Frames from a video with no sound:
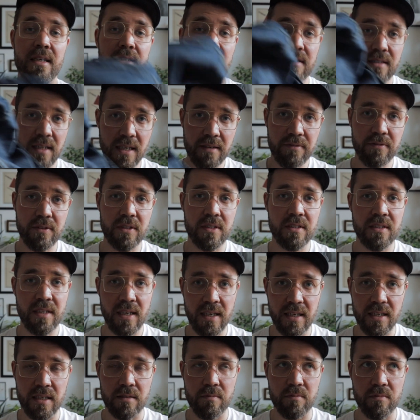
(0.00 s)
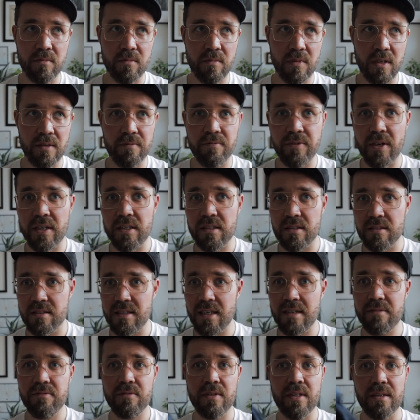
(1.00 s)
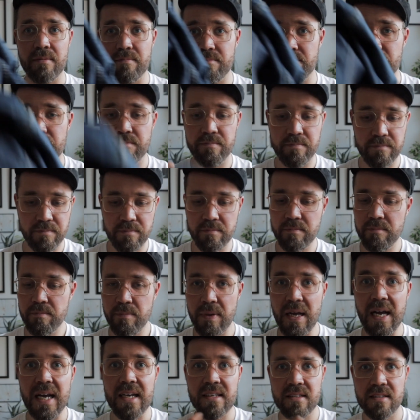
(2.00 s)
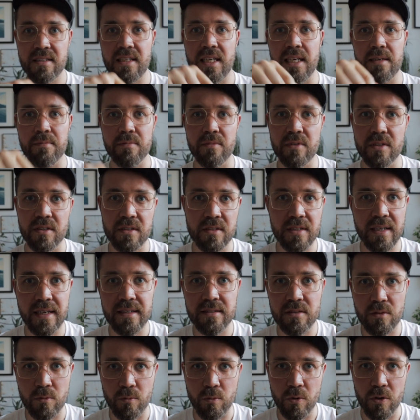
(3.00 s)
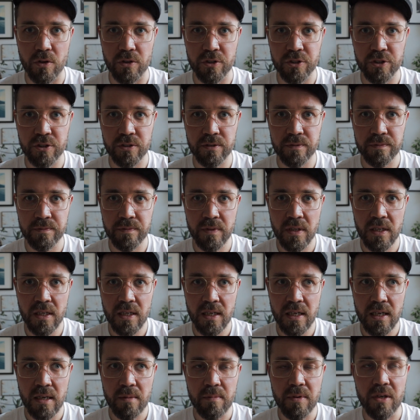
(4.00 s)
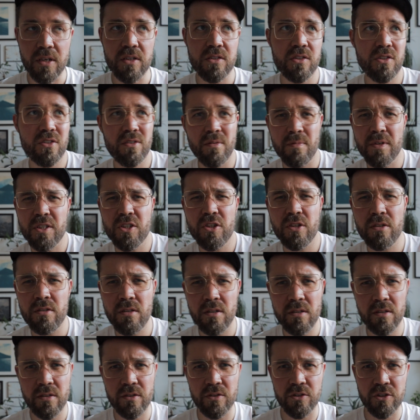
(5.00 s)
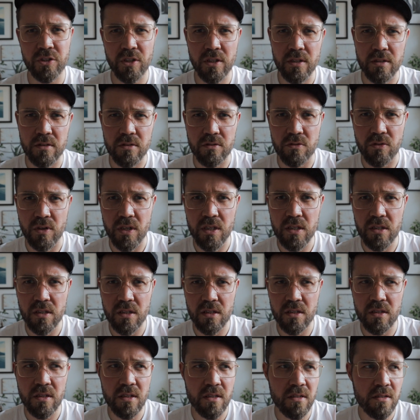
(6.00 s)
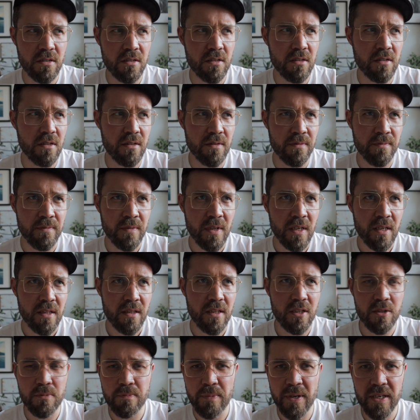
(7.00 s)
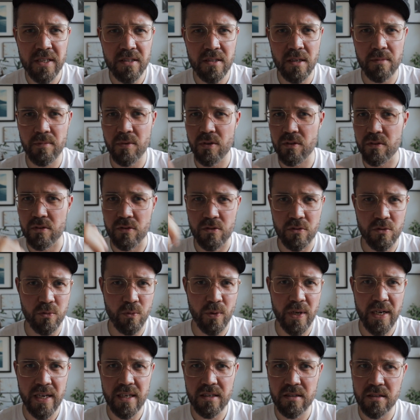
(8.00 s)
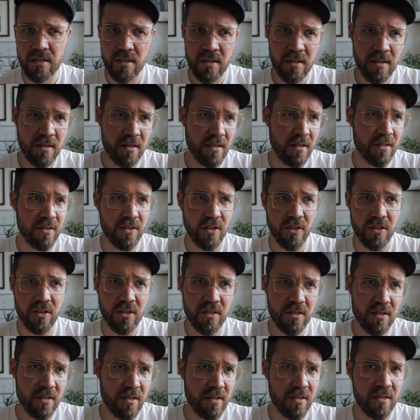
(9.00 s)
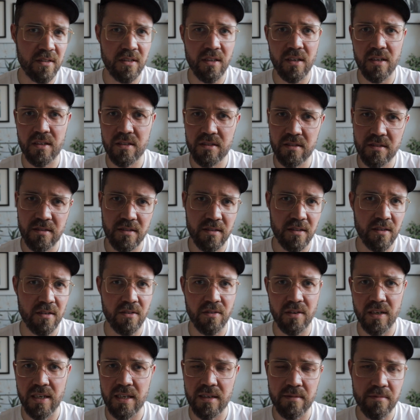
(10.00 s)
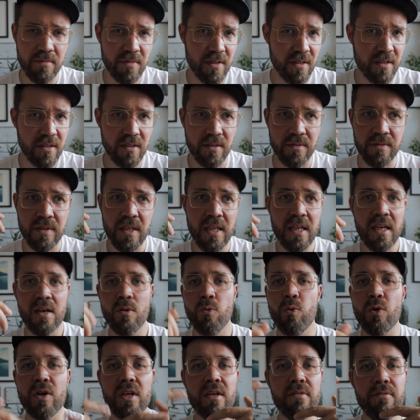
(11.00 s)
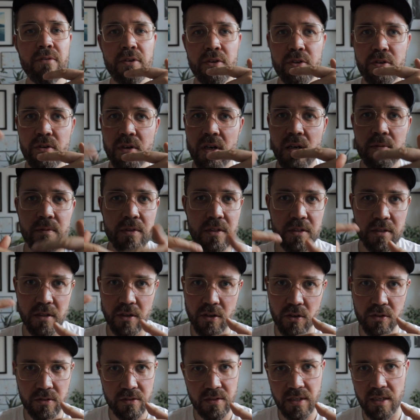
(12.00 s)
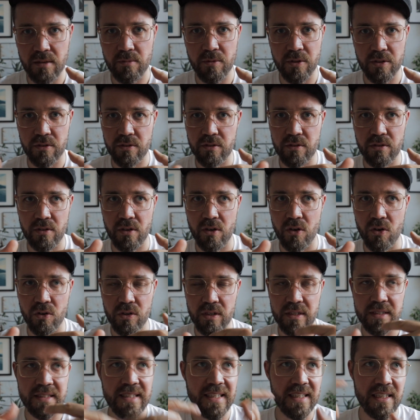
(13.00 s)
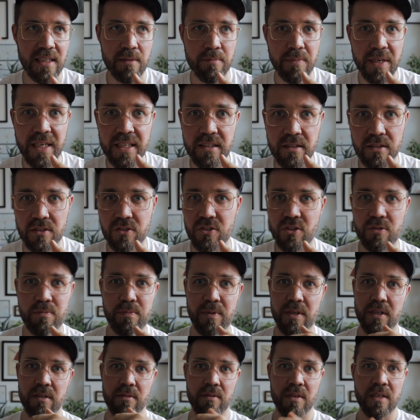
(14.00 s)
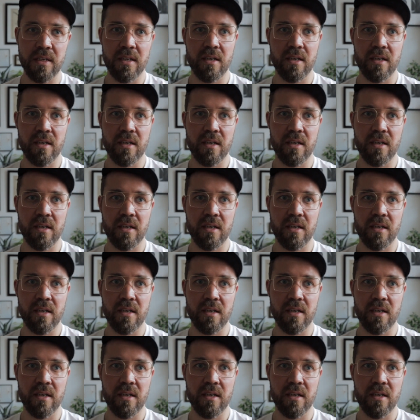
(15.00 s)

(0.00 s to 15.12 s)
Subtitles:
It's definitely time. In fact, it's definitely past time that this gets a wash. Because I mean, just like your jeans, right? This picks up all the sweat, the dirt, the dust, the grime, the whatever you're coming into contact with on a daily basis just by